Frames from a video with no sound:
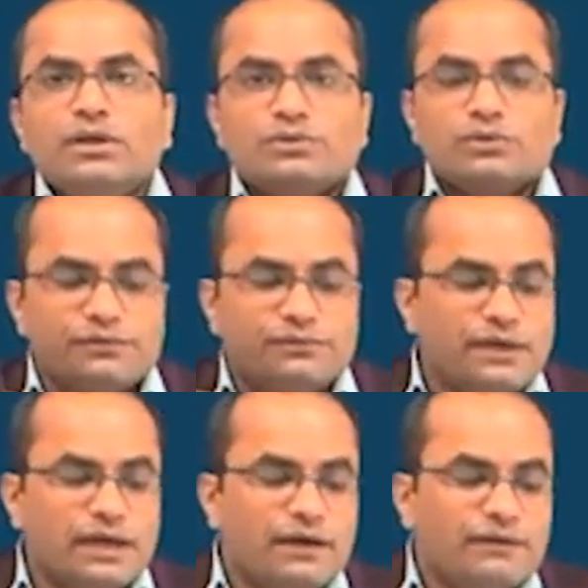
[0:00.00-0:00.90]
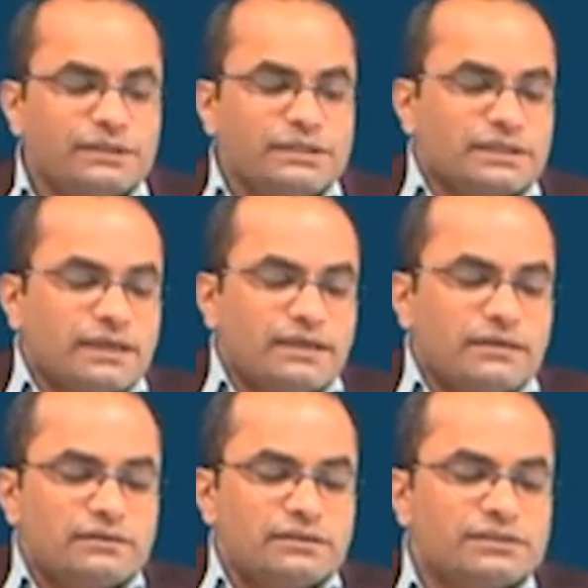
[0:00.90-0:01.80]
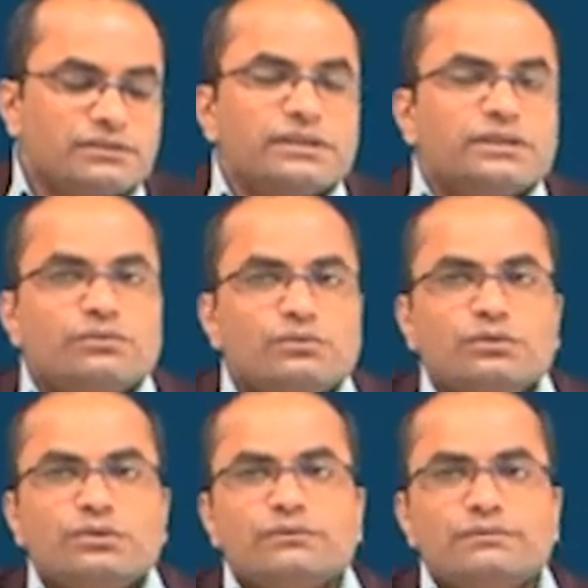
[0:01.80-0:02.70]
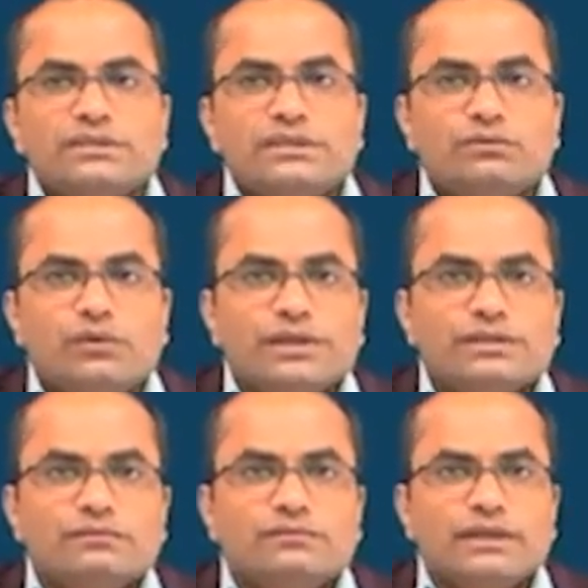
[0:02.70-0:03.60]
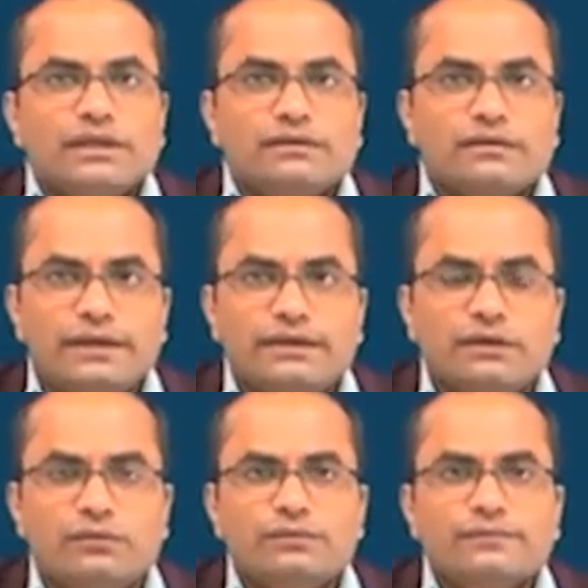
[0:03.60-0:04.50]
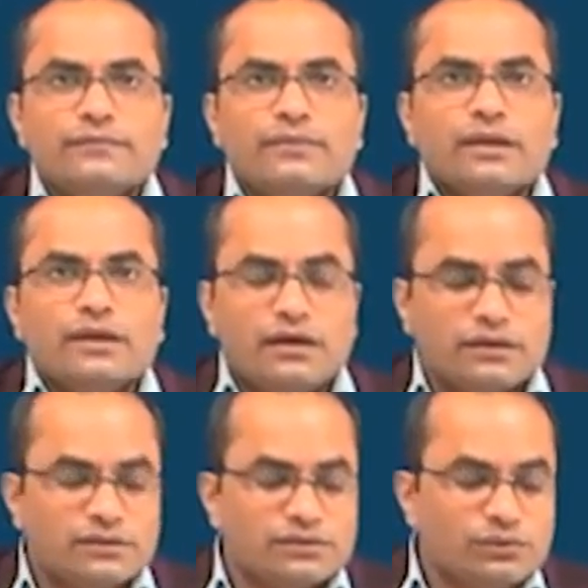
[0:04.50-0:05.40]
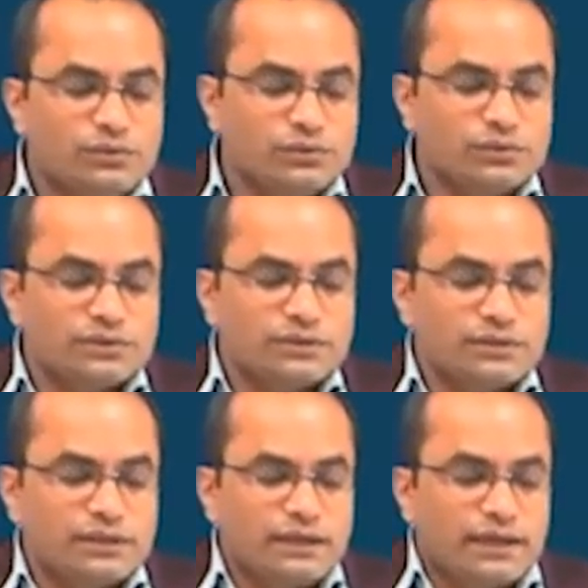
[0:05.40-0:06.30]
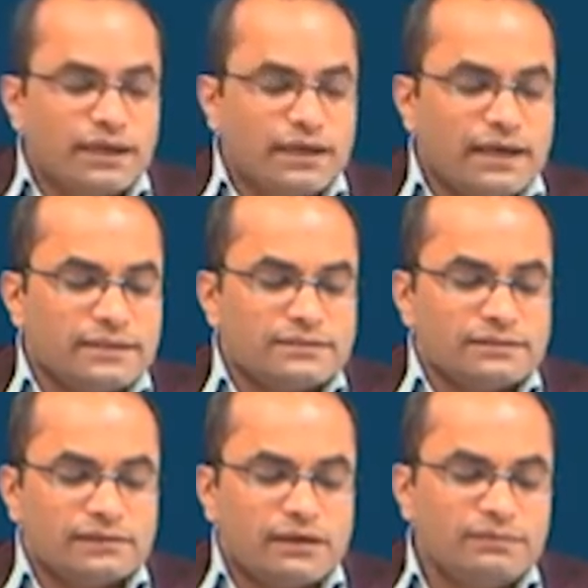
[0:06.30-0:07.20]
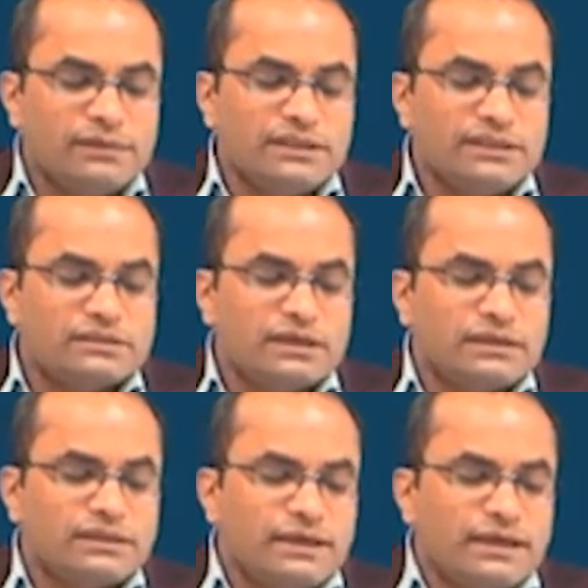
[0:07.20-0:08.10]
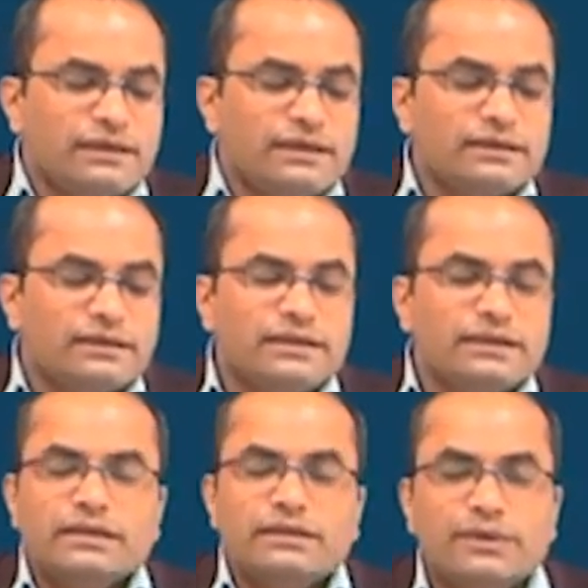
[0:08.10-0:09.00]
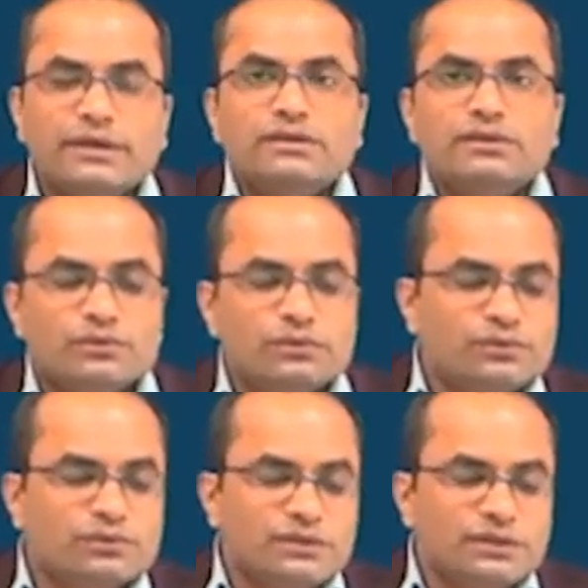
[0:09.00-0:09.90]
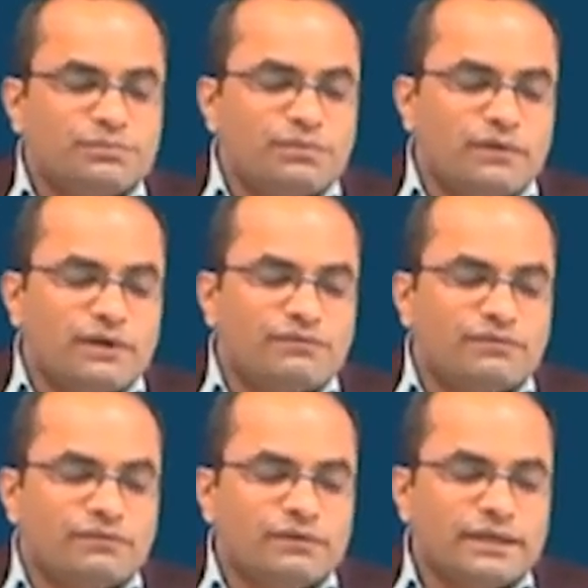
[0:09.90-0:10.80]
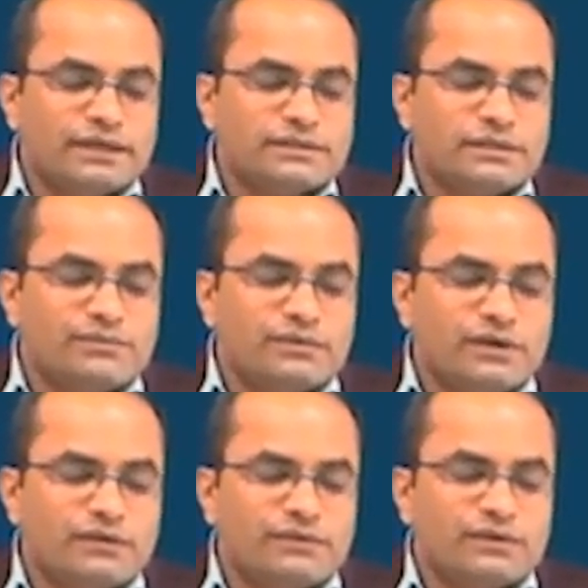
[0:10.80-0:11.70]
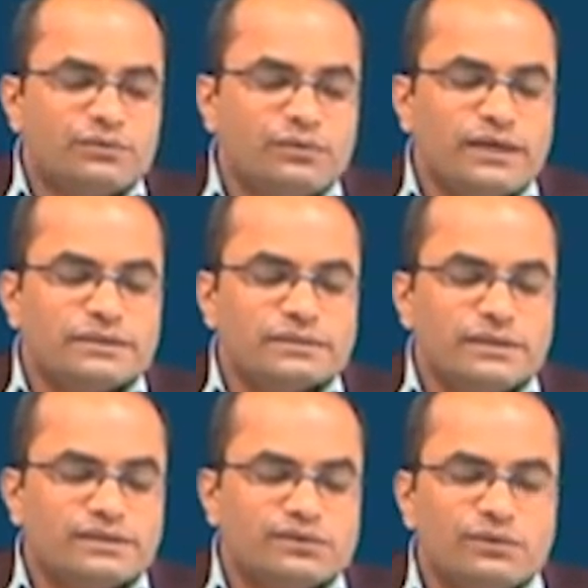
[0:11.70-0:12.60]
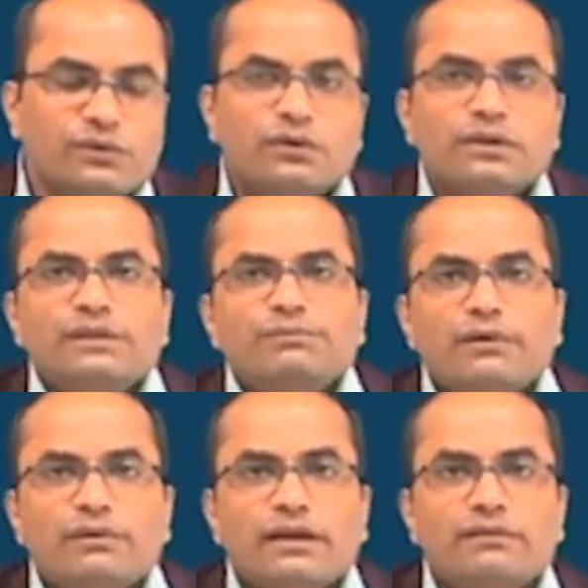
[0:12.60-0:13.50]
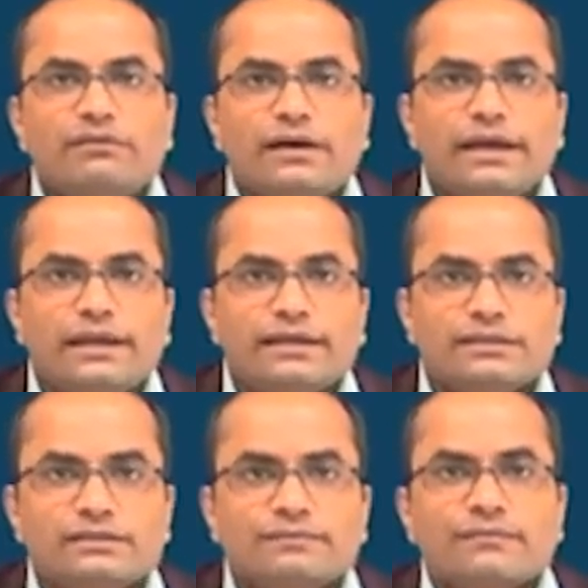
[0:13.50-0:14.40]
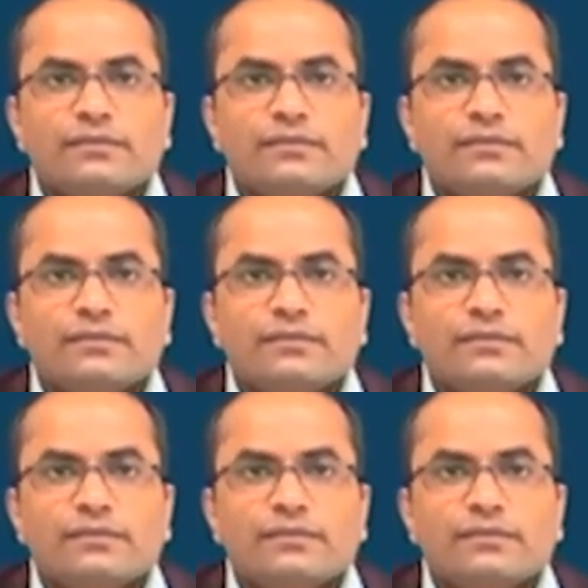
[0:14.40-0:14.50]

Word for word: So, if we have these n distinct roots of this equation we can write down uh, the solution as uh, I mean these are the n linearly independent solution e power alpha 1 x, e power alpha 2 x and so on e power alpha n x